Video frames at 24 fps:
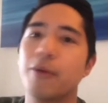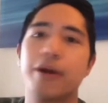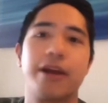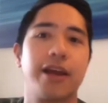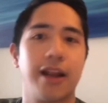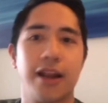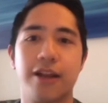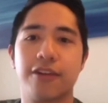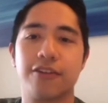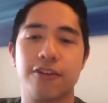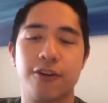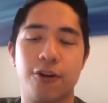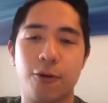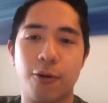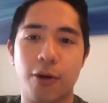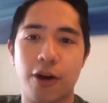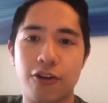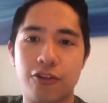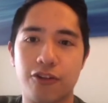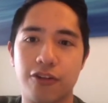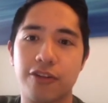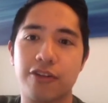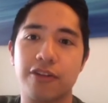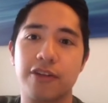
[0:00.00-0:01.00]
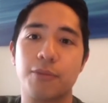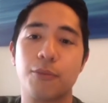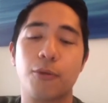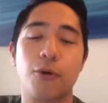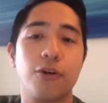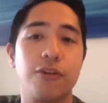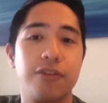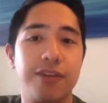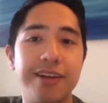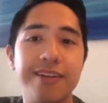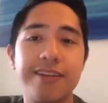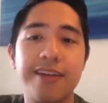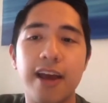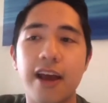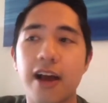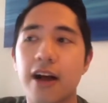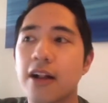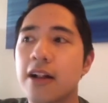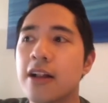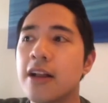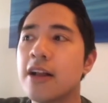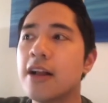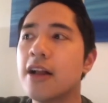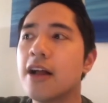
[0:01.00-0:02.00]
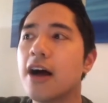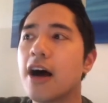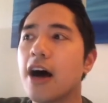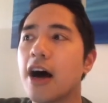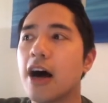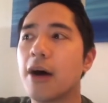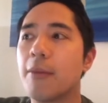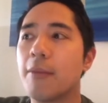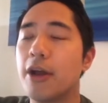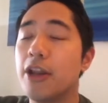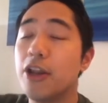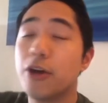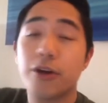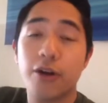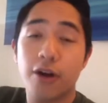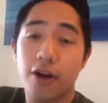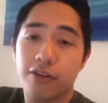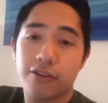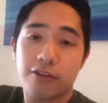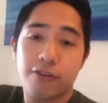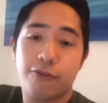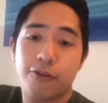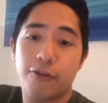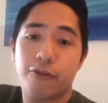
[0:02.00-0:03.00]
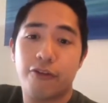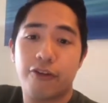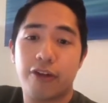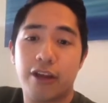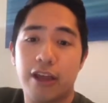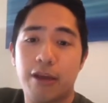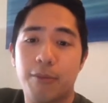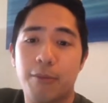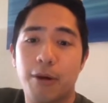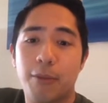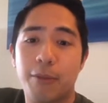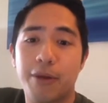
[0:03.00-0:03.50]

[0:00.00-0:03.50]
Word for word: We can answer your questions in more detail. Um, and you can also feel free to email me